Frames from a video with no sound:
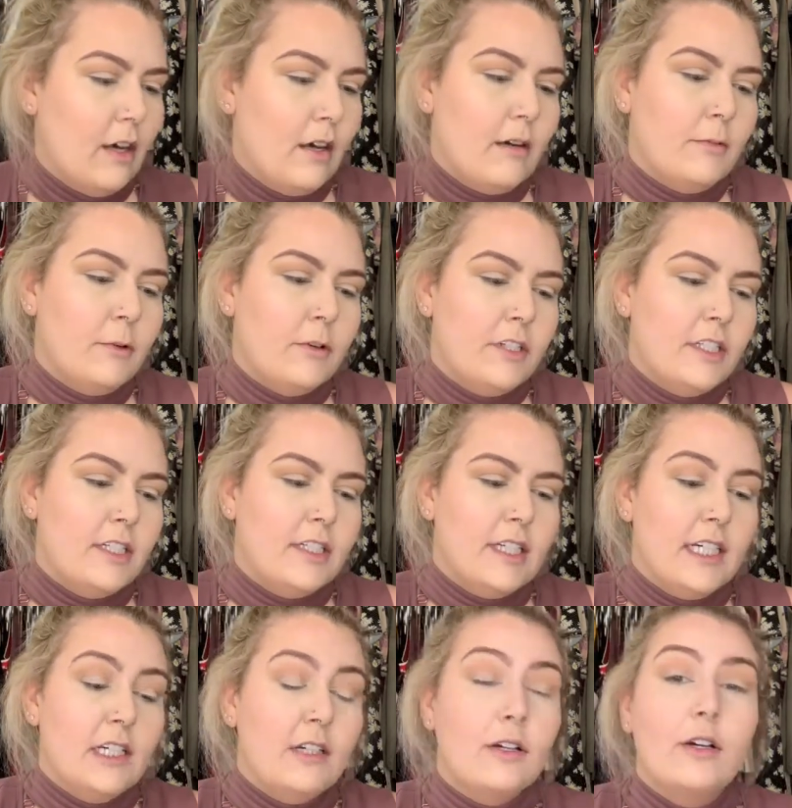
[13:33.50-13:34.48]
I'm going to
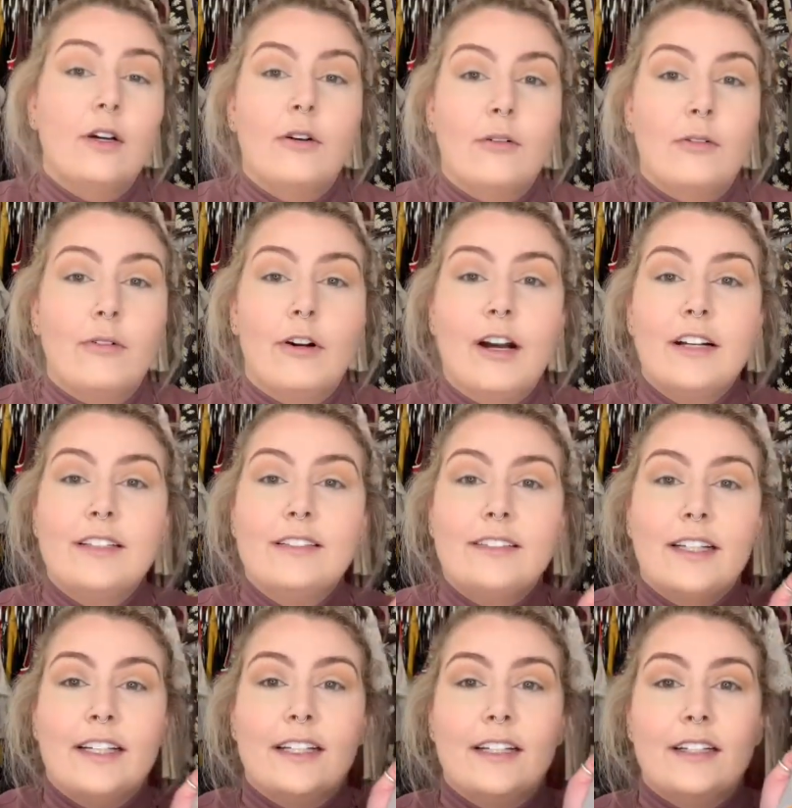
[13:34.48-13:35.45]
take
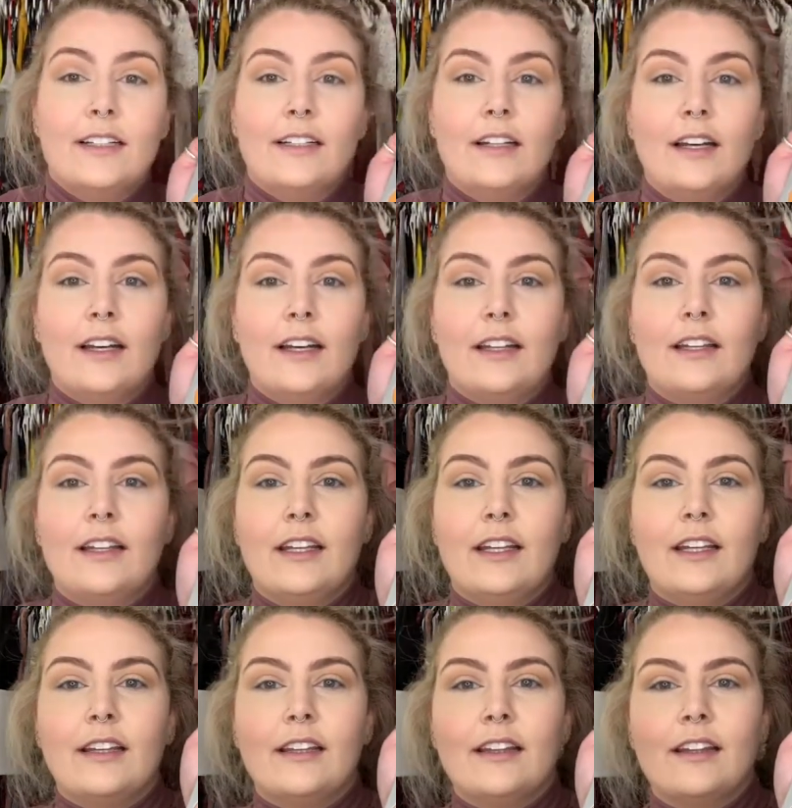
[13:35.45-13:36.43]
Roxanne, I
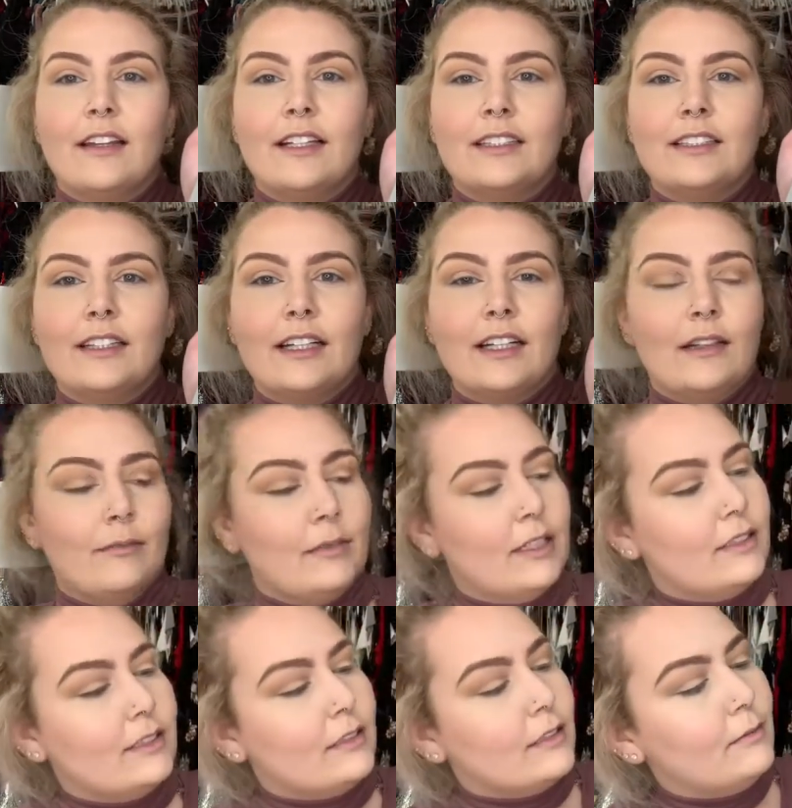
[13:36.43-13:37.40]
think that's the name.
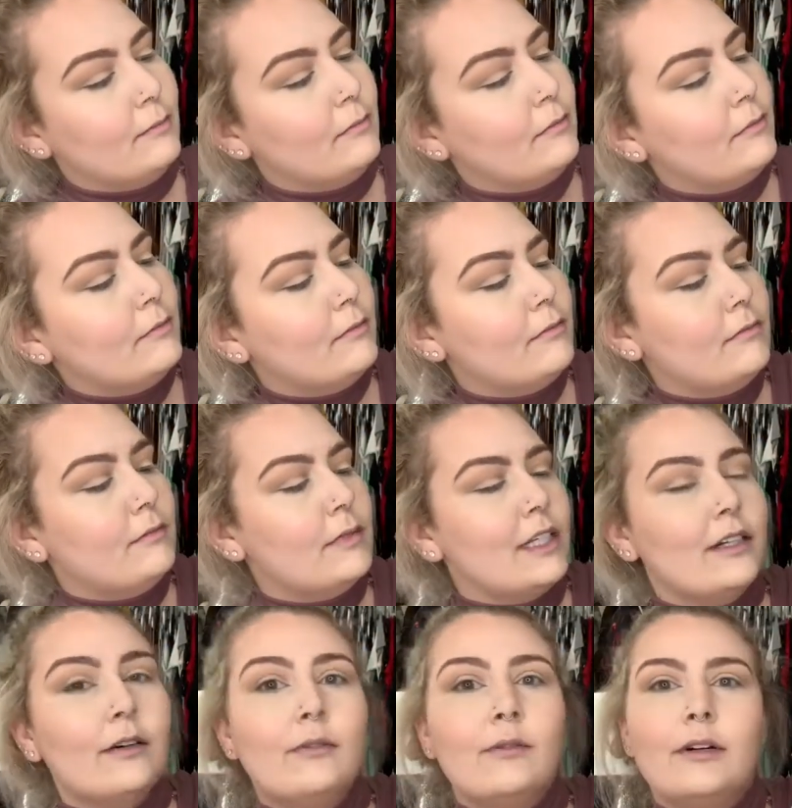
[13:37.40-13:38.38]
It's the
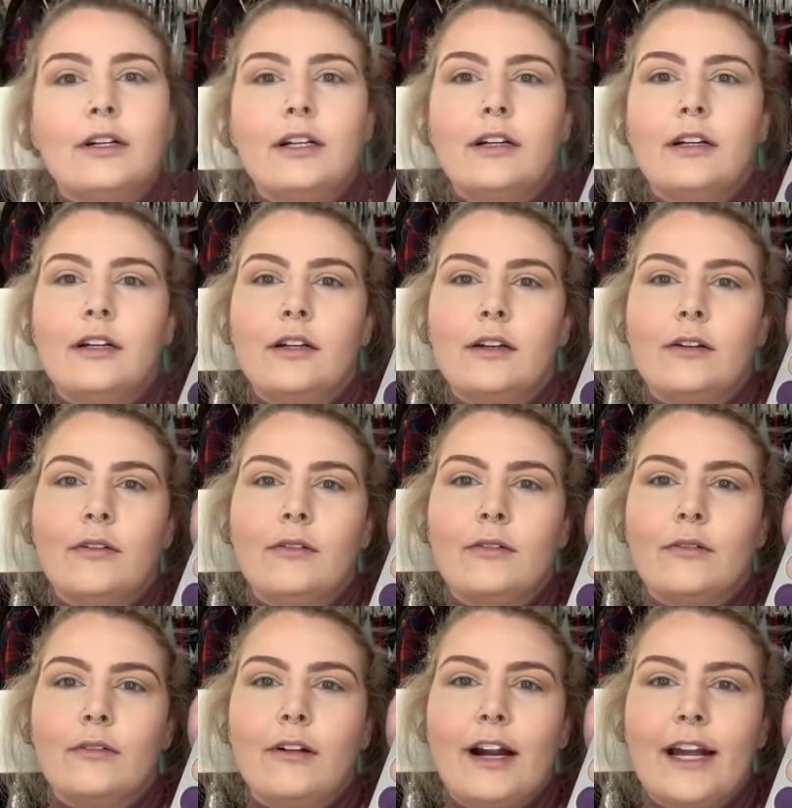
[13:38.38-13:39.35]
middle one
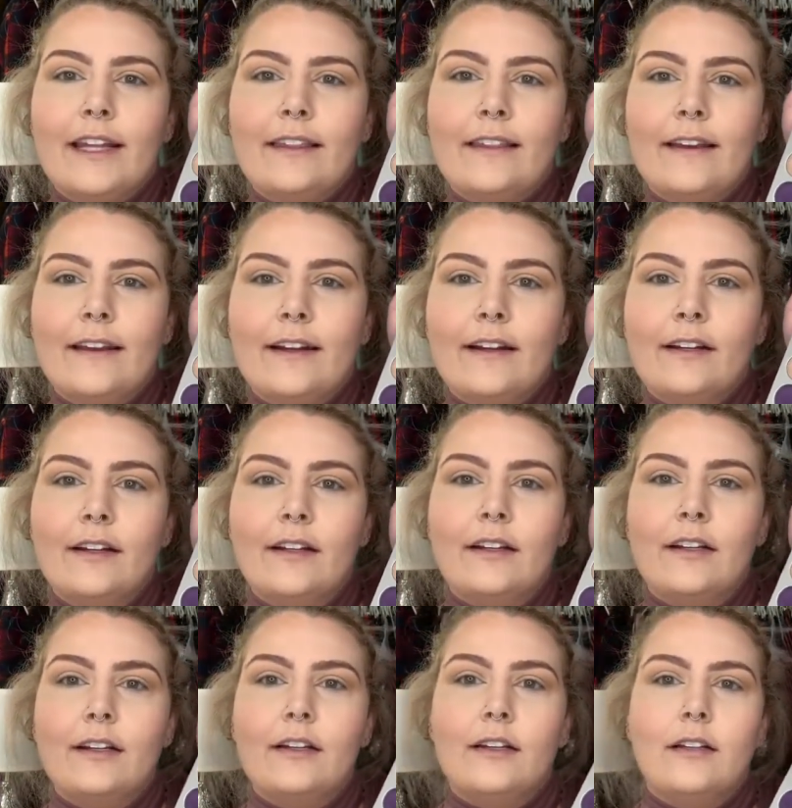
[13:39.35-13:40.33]
right
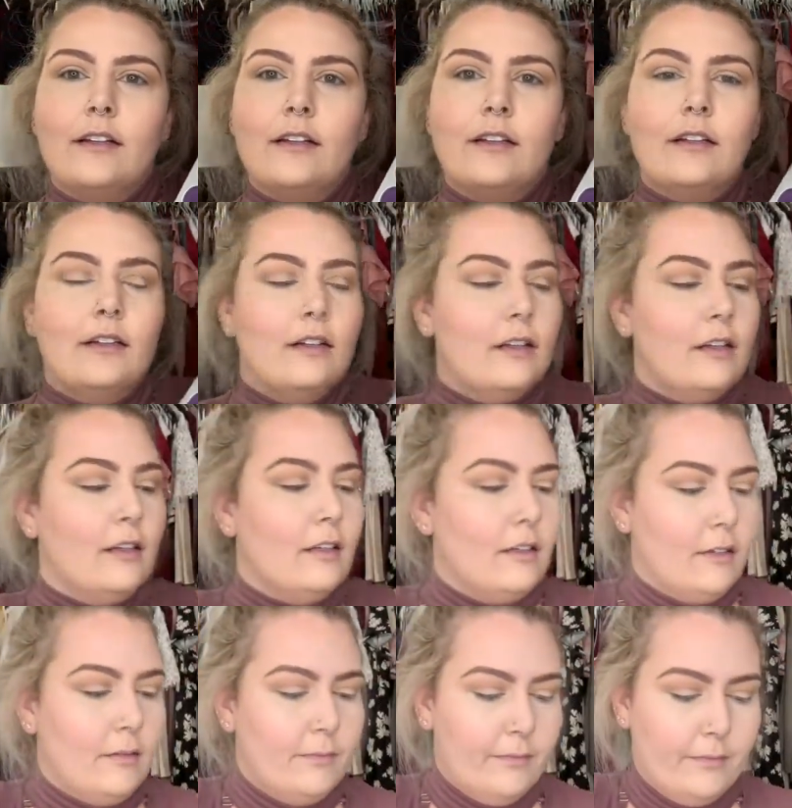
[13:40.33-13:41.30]
there.